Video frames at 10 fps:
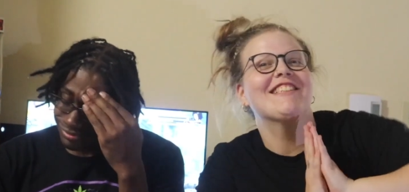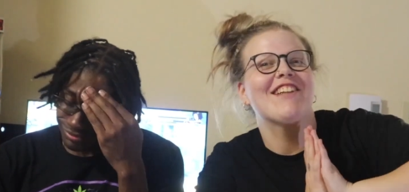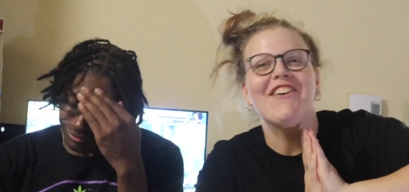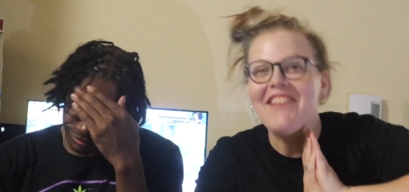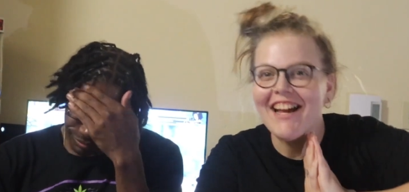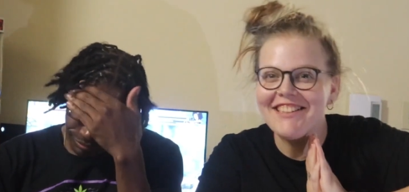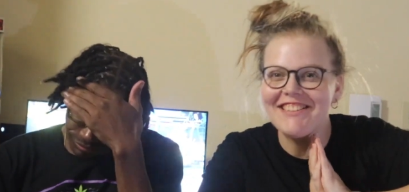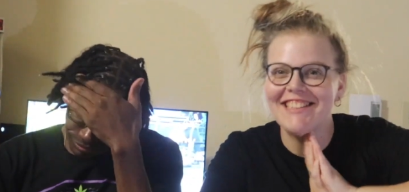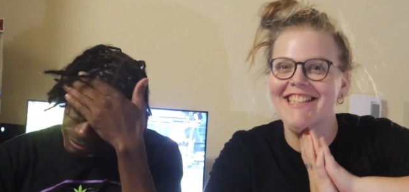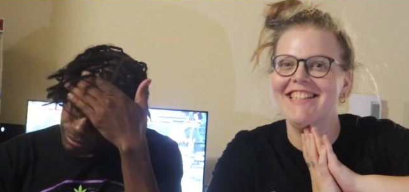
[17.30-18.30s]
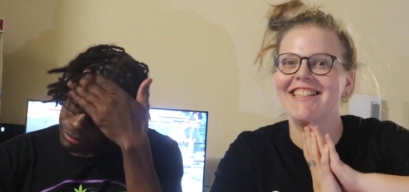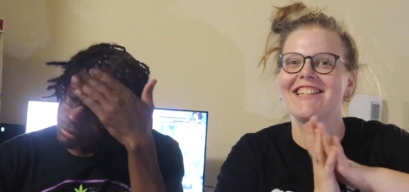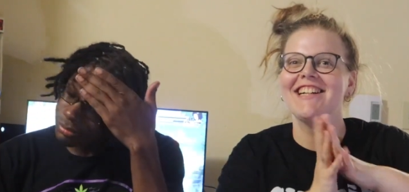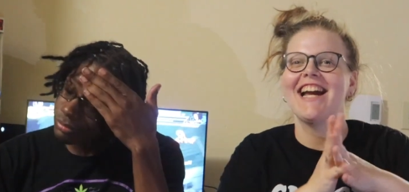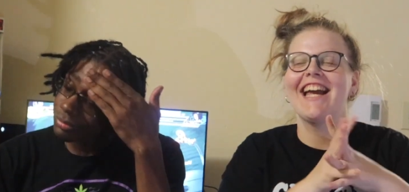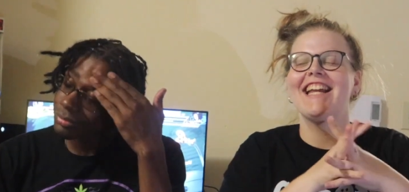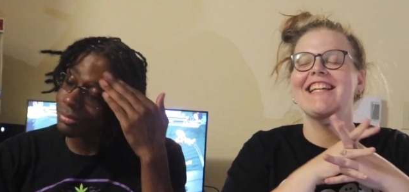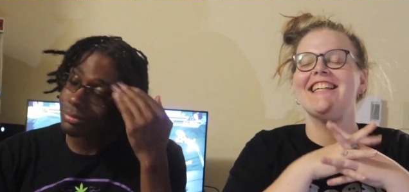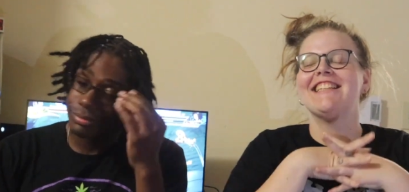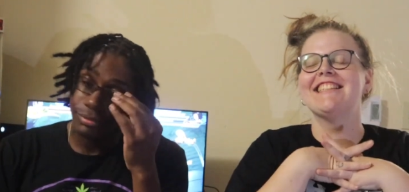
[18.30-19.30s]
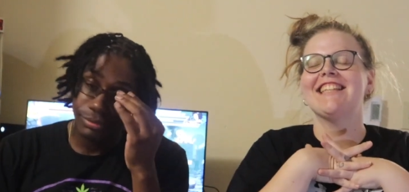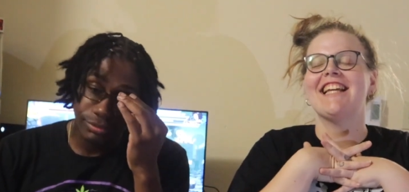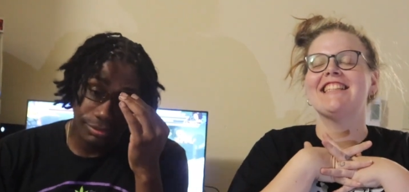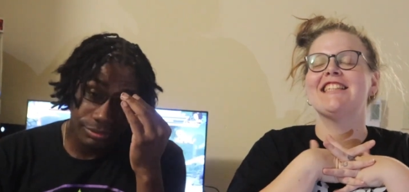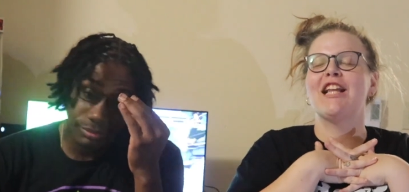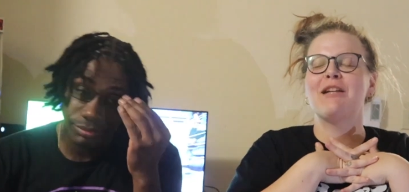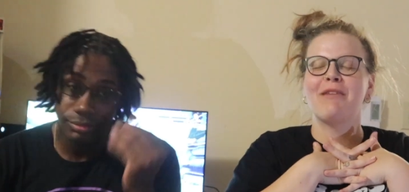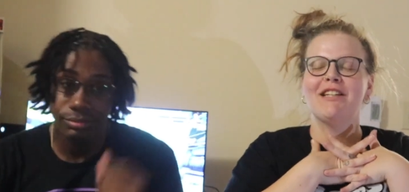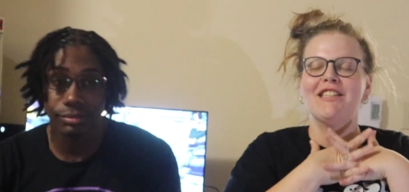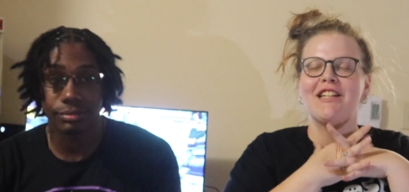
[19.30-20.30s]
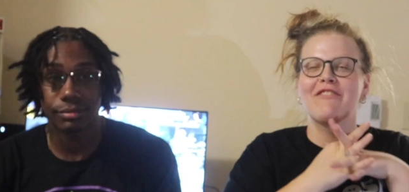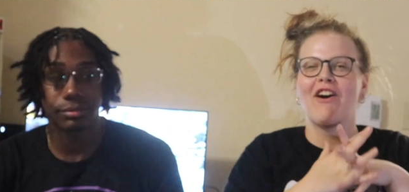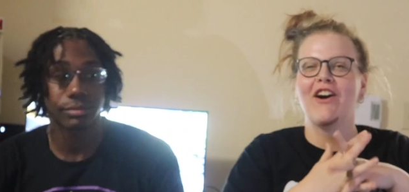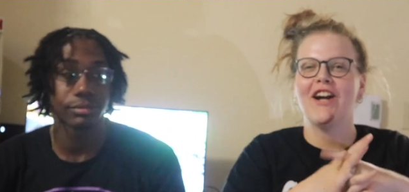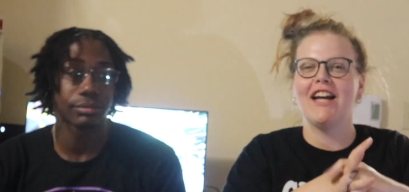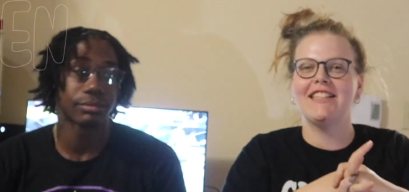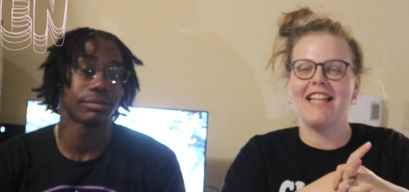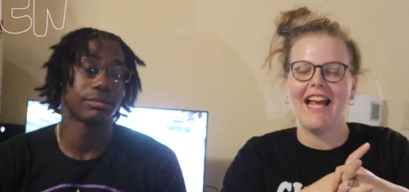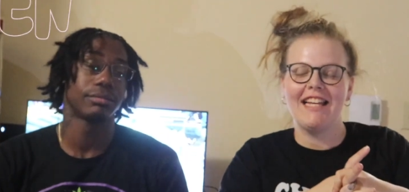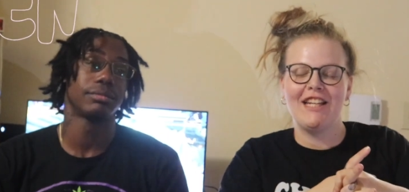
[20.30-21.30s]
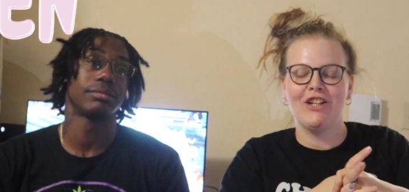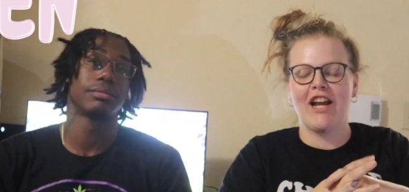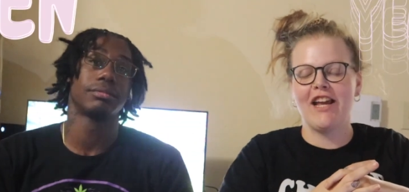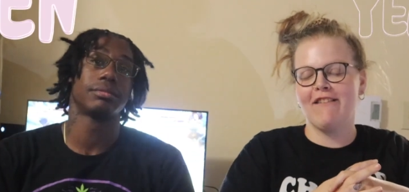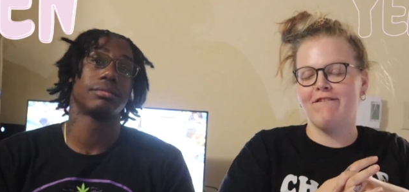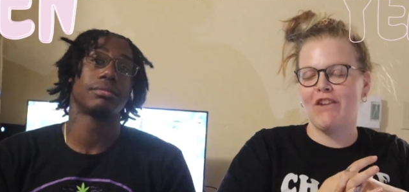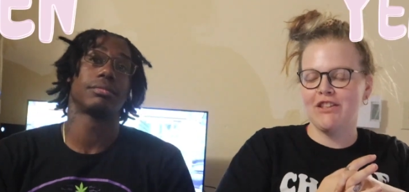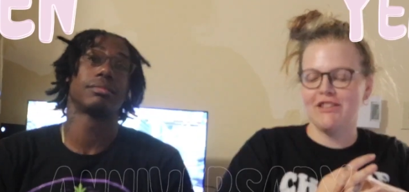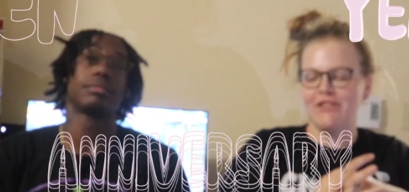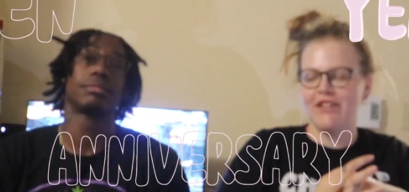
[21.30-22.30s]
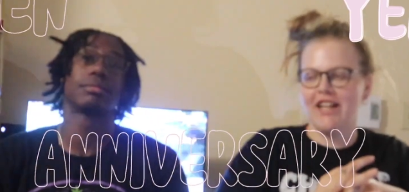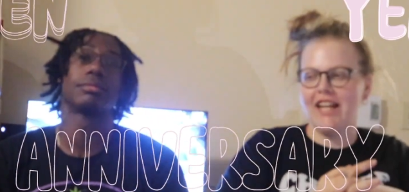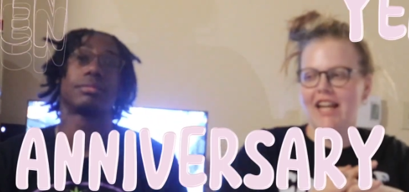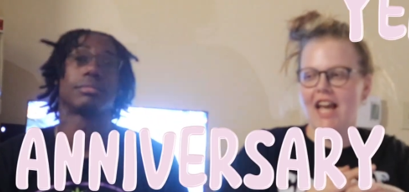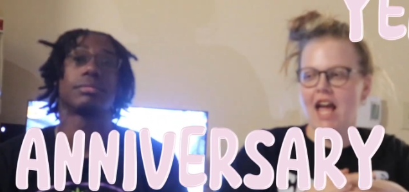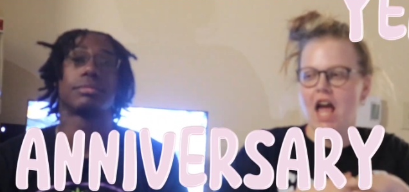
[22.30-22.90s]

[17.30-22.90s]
Speaker 1: so glad you're here. It is in celebration of our 10 year anniversary.